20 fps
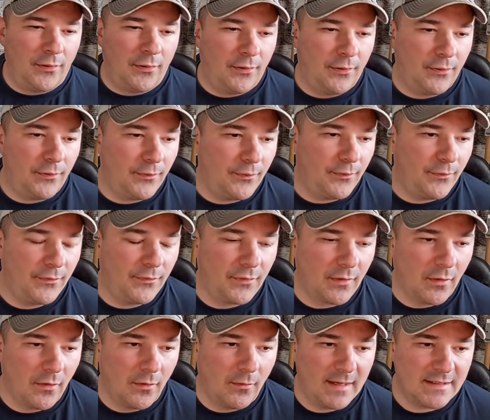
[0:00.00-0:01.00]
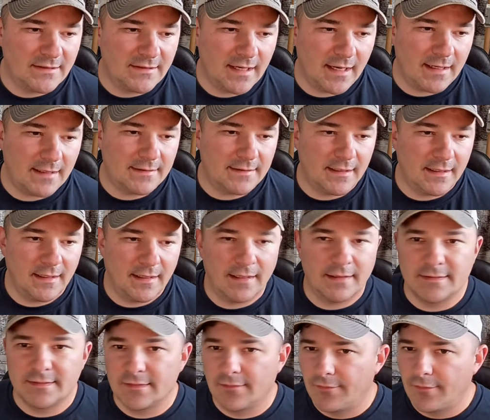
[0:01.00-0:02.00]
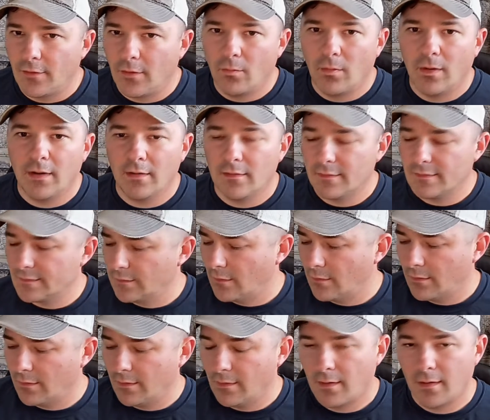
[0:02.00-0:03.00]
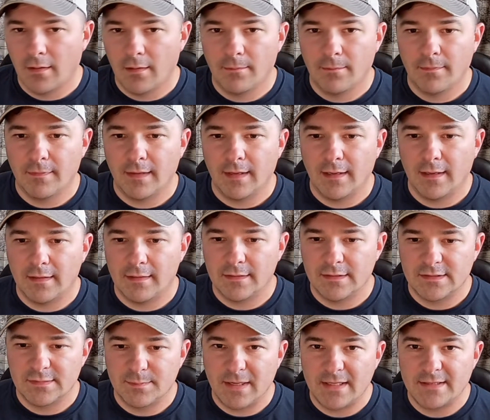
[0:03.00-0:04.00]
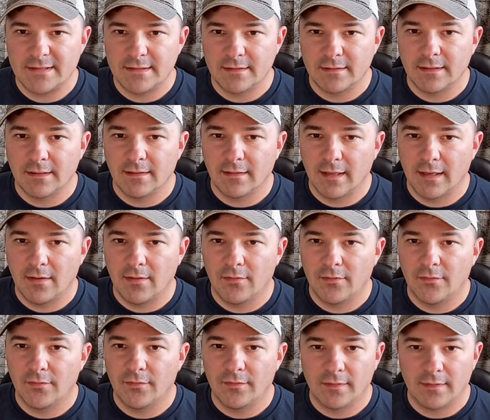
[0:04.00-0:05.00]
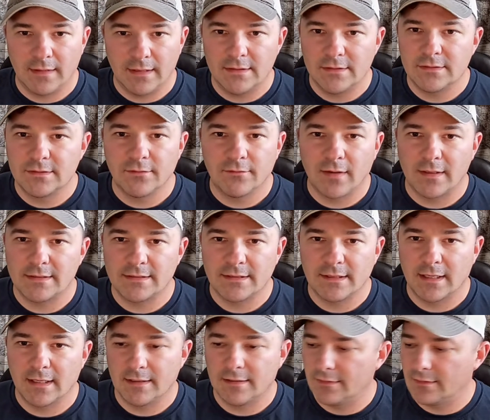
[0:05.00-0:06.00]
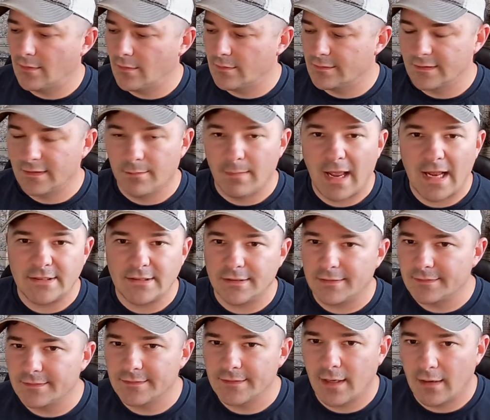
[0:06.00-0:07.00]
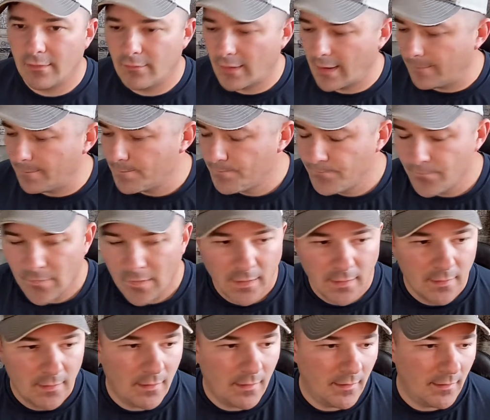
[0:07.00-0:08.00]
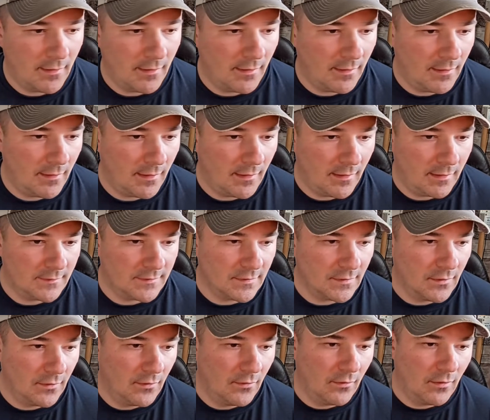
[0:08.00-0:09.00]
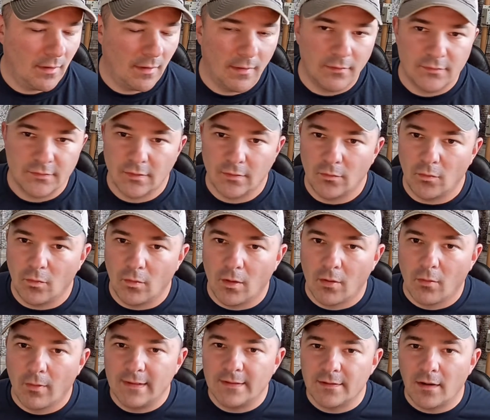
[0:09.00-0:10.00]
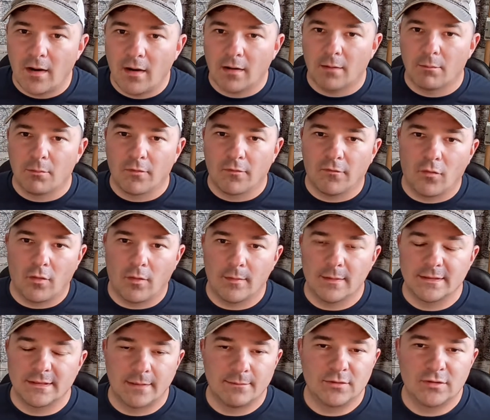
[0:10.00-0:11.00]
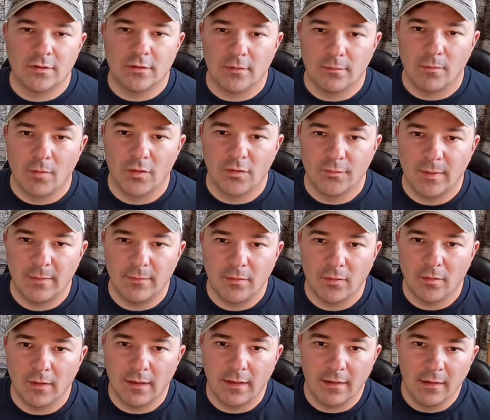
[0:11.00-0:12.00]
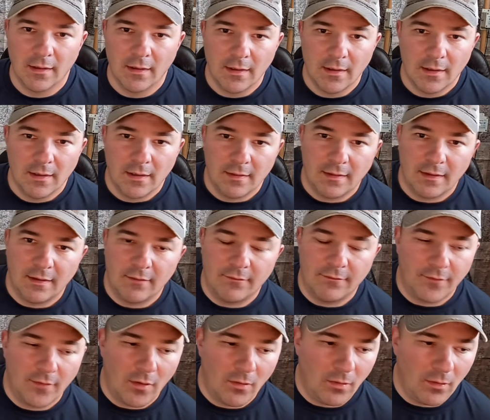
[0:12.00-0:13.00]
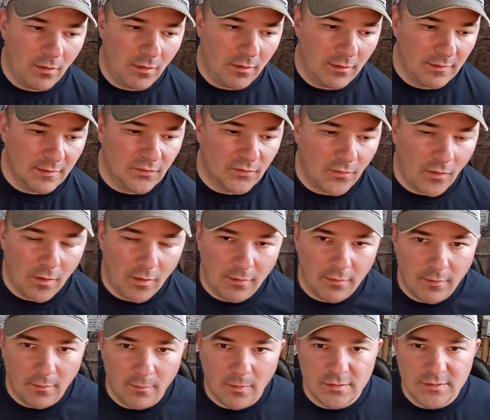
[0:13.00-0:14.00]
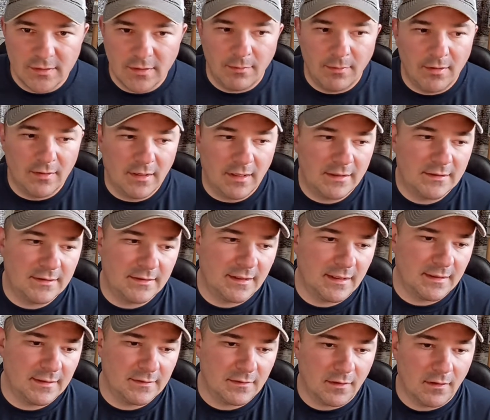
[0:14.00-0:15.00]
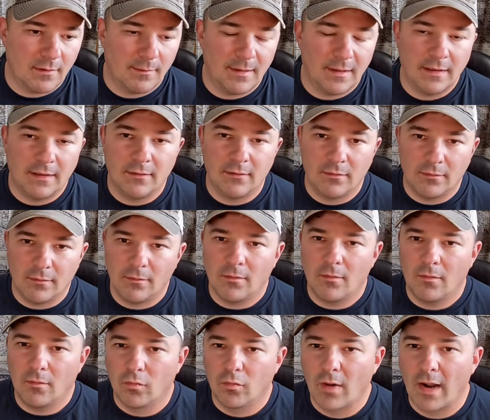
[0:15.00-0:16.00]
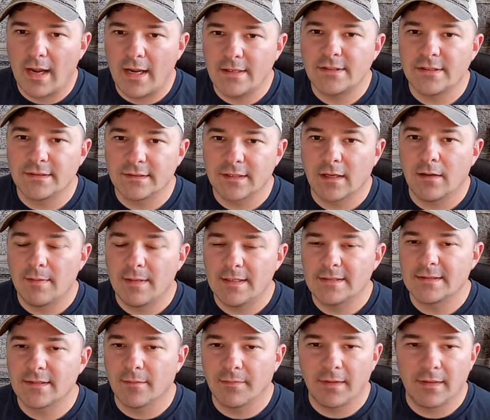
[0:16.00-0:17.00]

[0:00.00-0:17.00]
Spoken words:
So Meshtastic is the firmware that's loaded on them that just basically allows each device to connect to each other. It's the magic inside, right? All right. So what are we talking performance? I'm sure most people that that have fallen along this far, and the emergency communication things are going to be, range is going to be something they're